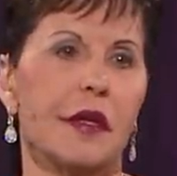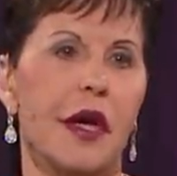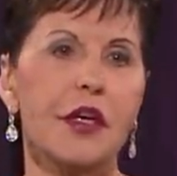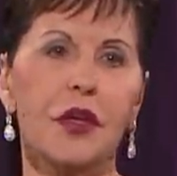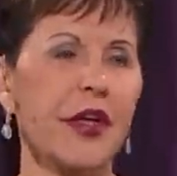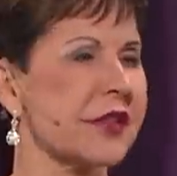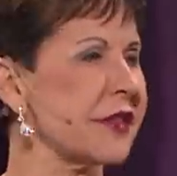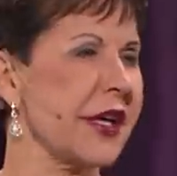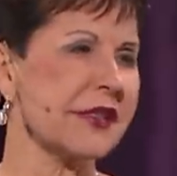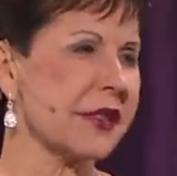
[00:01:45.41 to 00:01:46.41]
You know,
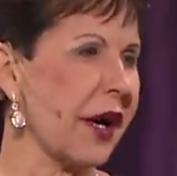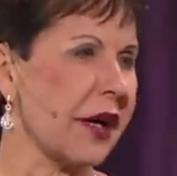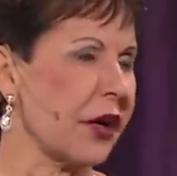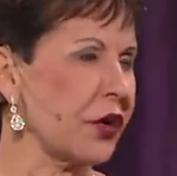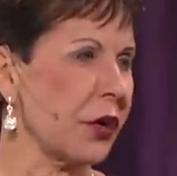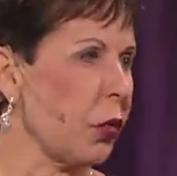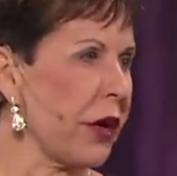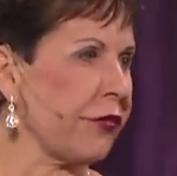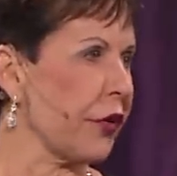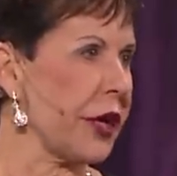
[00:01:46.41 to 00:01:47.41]
that's not a good
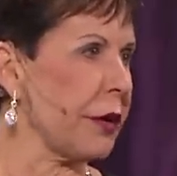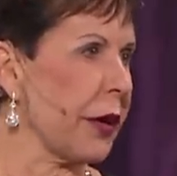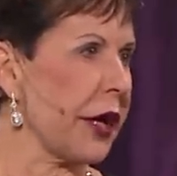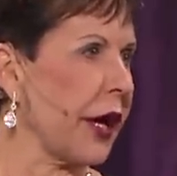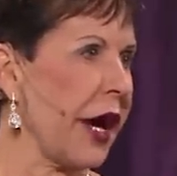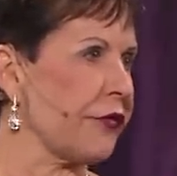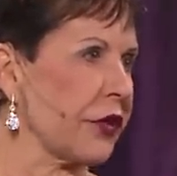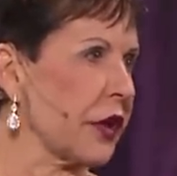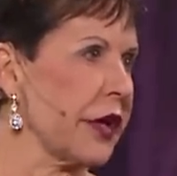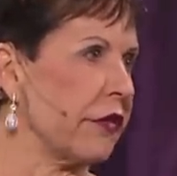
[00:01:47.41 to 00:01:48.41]
way for anybody to have
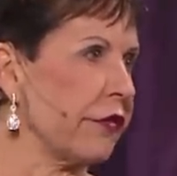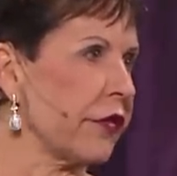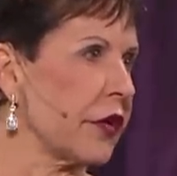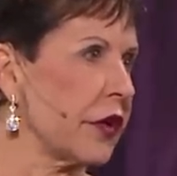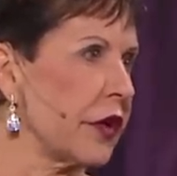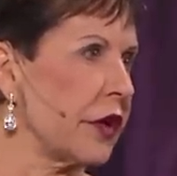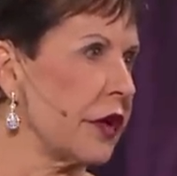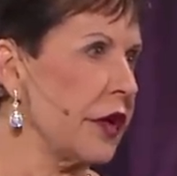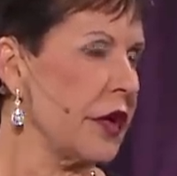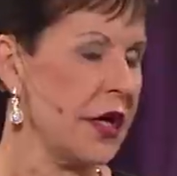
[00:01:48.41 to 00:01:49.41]
to live.
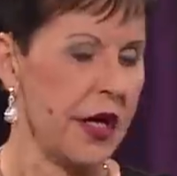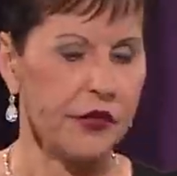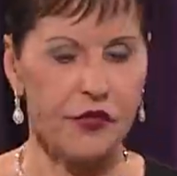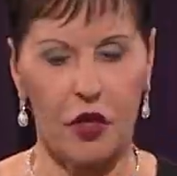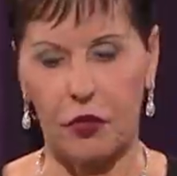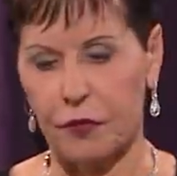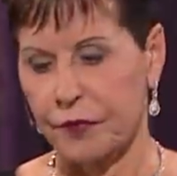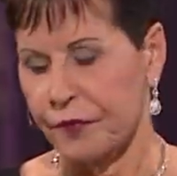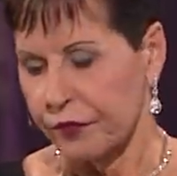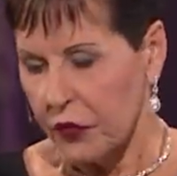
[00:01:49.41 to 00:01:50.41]
And so,
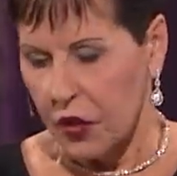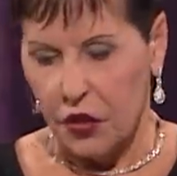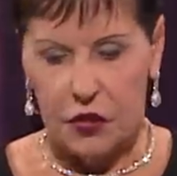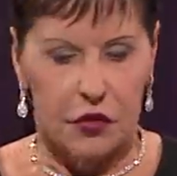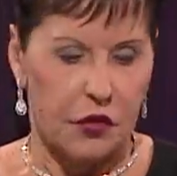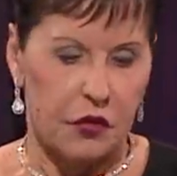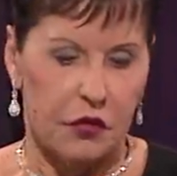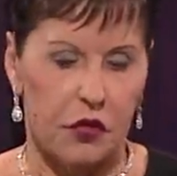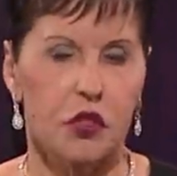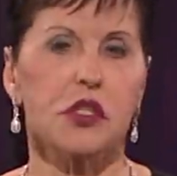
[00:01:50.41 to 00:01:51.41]

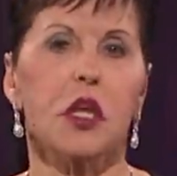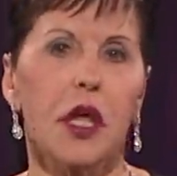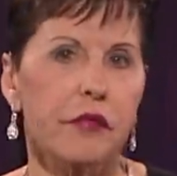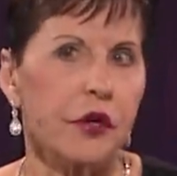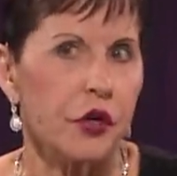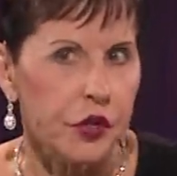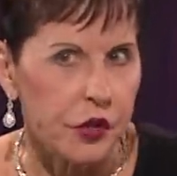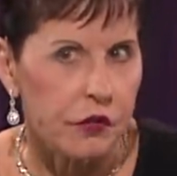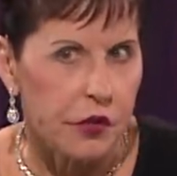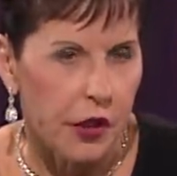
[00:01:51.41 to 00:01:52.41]
just loving on
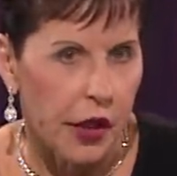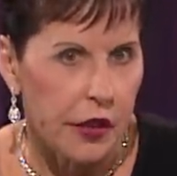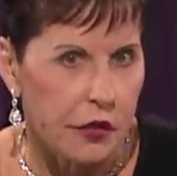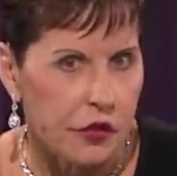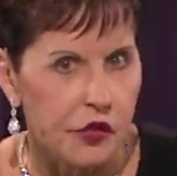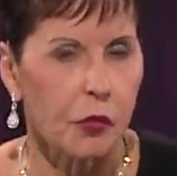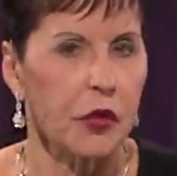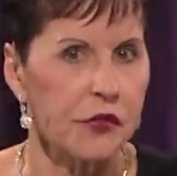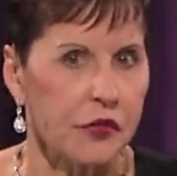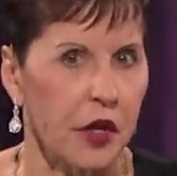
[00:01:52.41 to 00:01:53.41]
you tonight, just
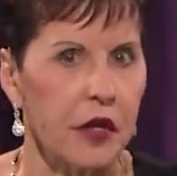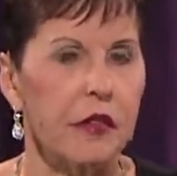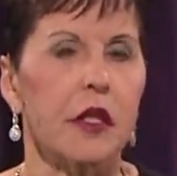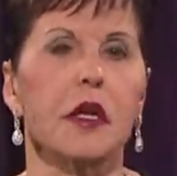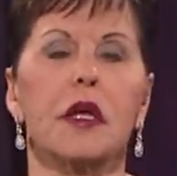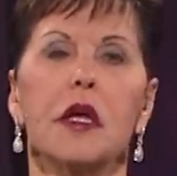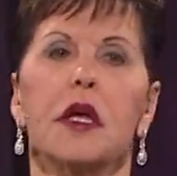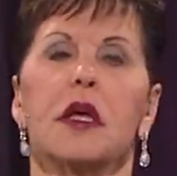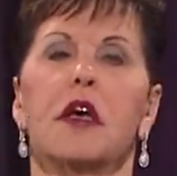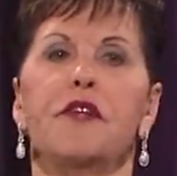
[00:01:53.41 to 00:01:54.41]
want to say that
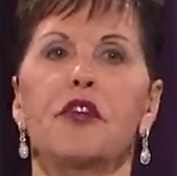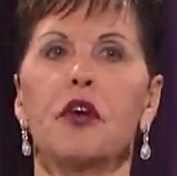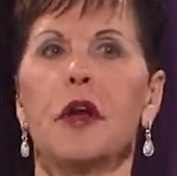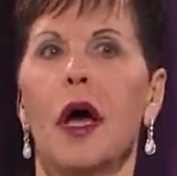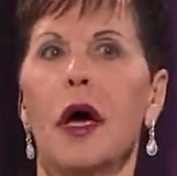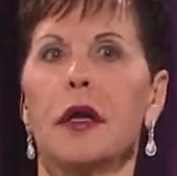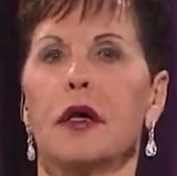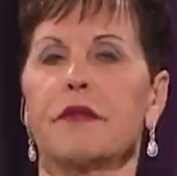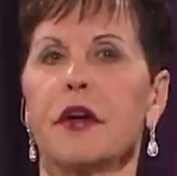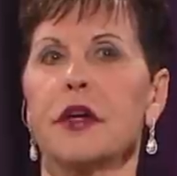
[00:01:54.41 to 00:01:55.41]
if you're not
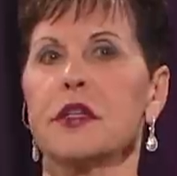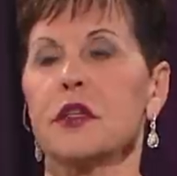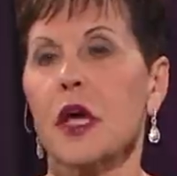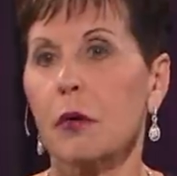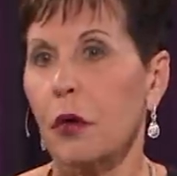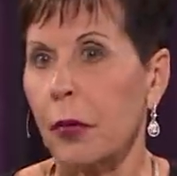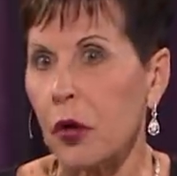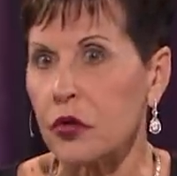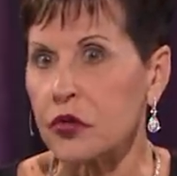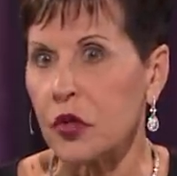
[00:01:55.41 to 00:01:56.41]
a very stable
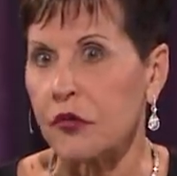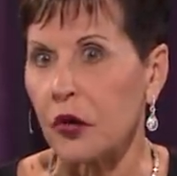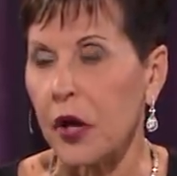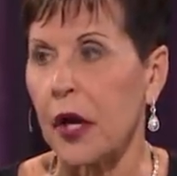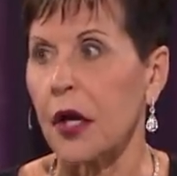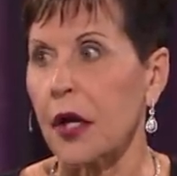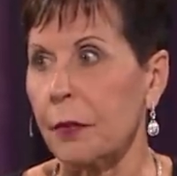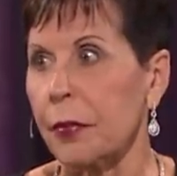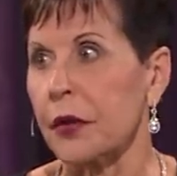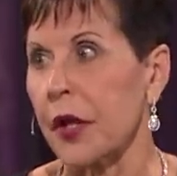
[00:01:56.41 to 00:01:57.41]
person, if you're kind of
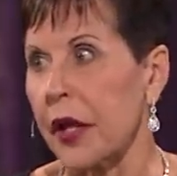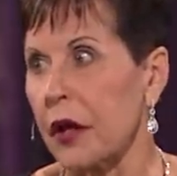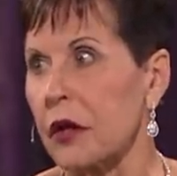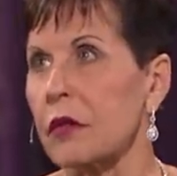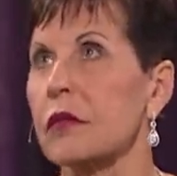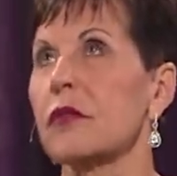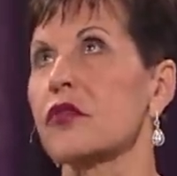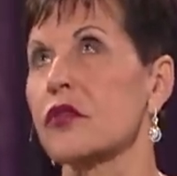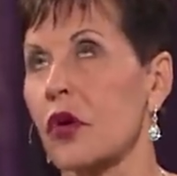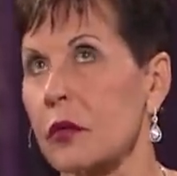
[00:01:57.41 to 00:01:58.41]
up and down and
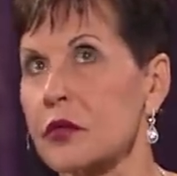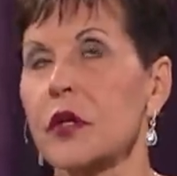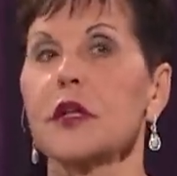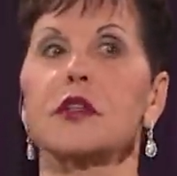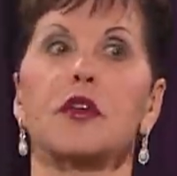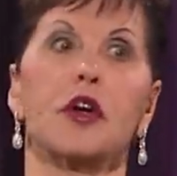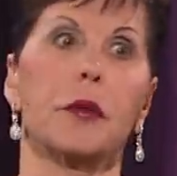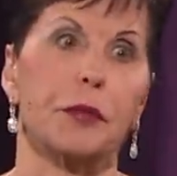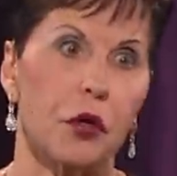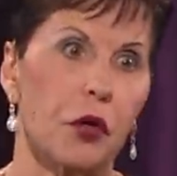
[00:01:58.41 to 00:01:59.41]
your circumstances are
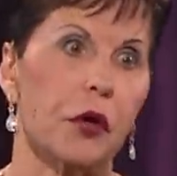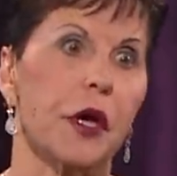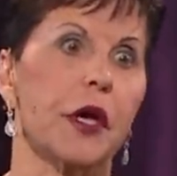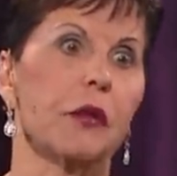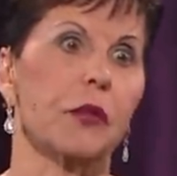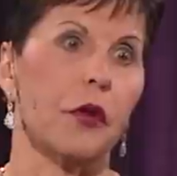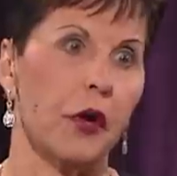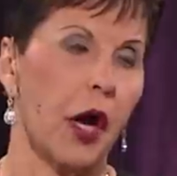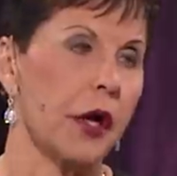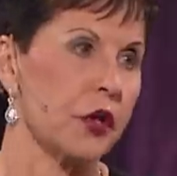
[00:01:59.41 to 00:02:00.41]
up, you're okay, and when they're
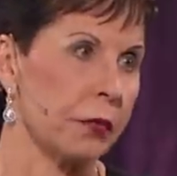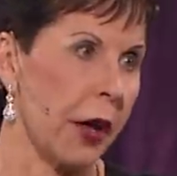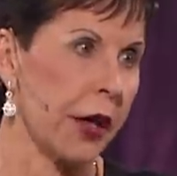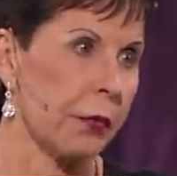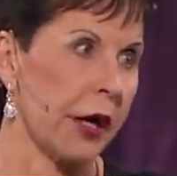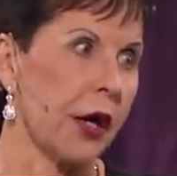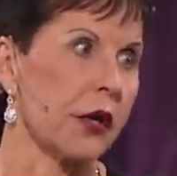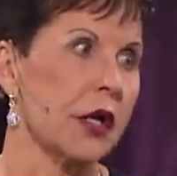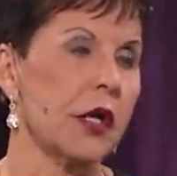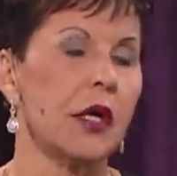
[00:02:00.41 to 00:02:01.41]
not, you bottom out,